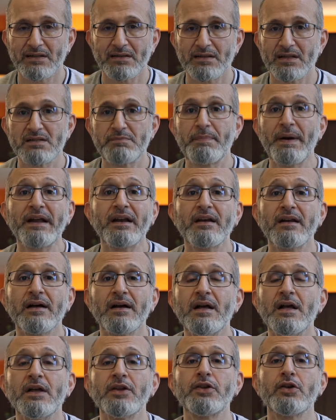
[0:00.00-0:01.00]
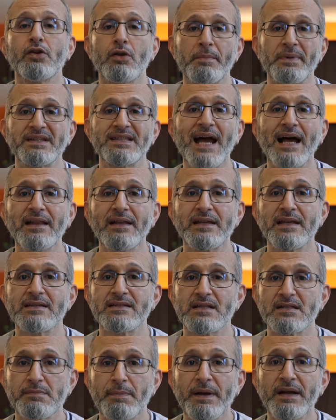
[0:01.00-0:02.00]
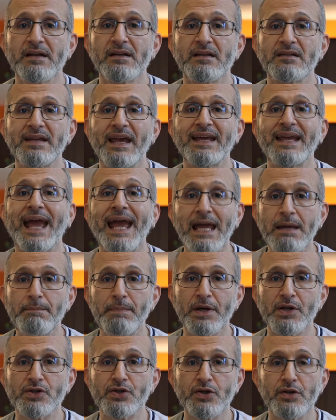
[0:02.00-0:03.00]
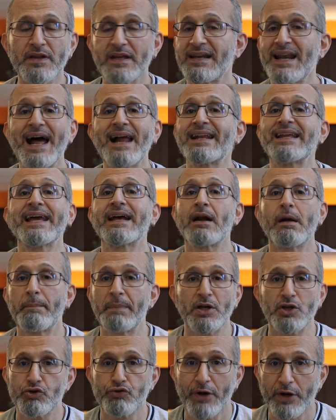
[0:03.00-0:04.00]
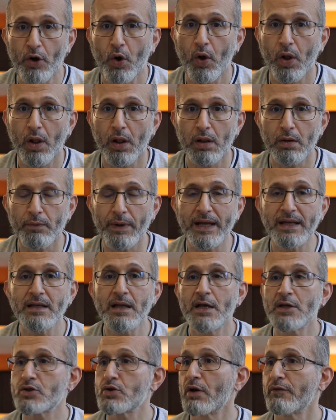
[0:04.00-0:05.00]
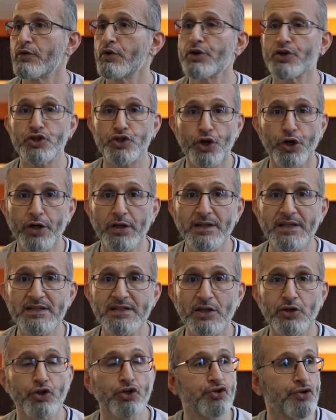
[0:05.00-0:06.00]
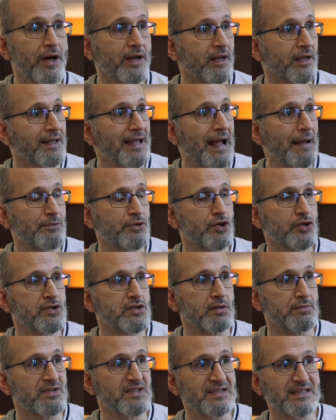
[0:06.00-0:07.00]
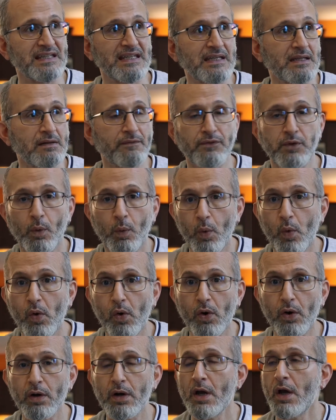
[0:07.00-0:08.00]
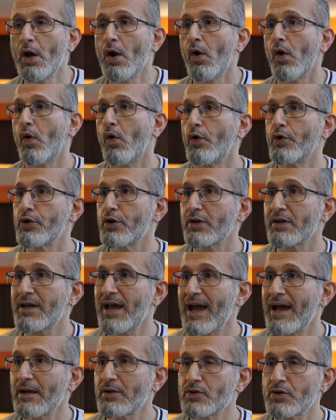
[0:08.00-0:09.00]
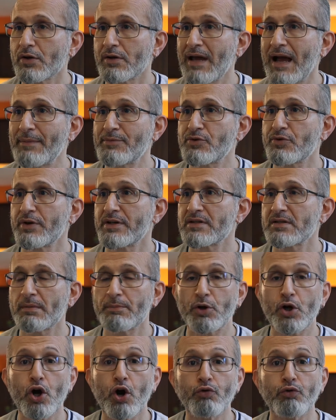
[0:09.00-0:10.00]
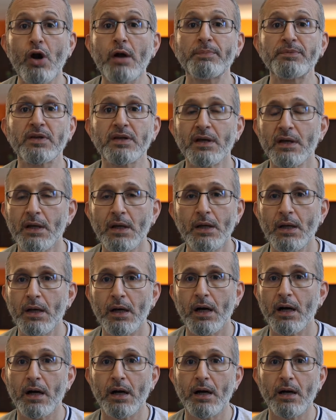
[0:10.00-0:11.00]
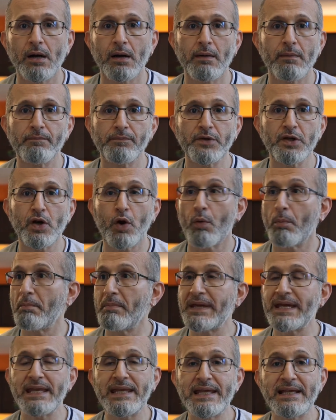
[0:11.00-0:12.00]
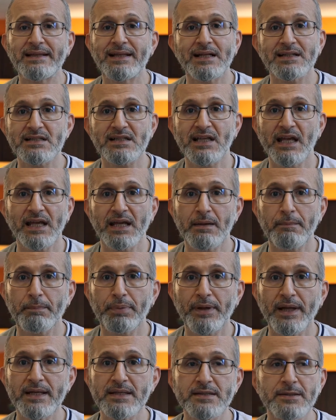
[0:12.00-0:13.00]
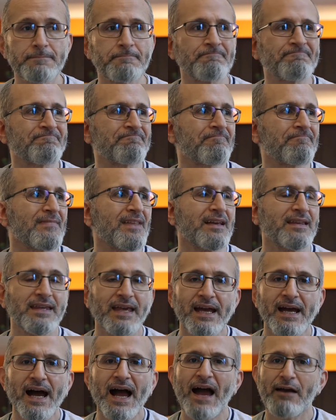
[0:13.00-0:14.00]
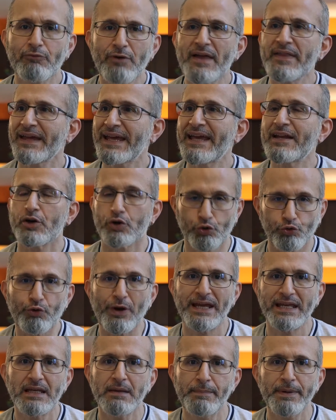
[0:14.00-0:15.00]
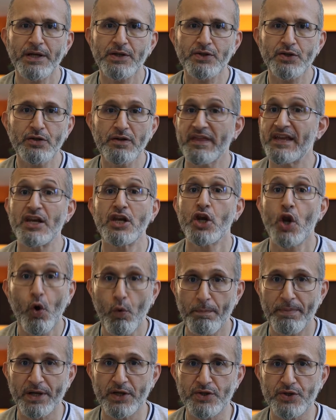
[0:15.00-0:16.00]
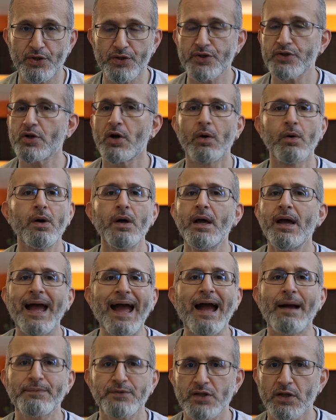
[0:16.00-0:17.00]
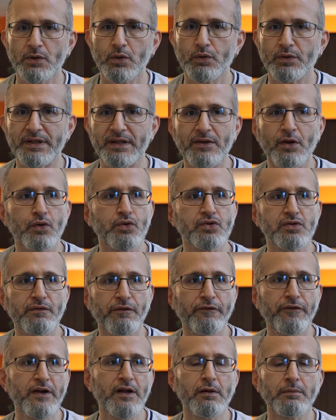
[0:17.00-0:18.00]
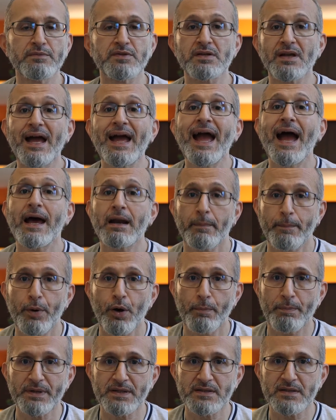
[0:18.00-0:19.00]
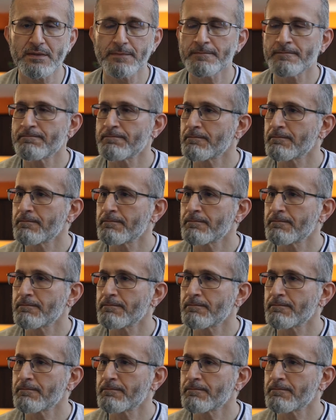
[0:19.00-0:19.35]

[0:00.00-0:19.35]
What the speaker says: it's better to, the mentality is it's better to take a picture than not get a picture at all, right? So if you're a journalist and you're trying to capture some scene of the war, or you're capturing some corrupt, meeting that's taking place, yeah, I'd rather get a grainy picture than no picture. So absolutely, those films had a purpose.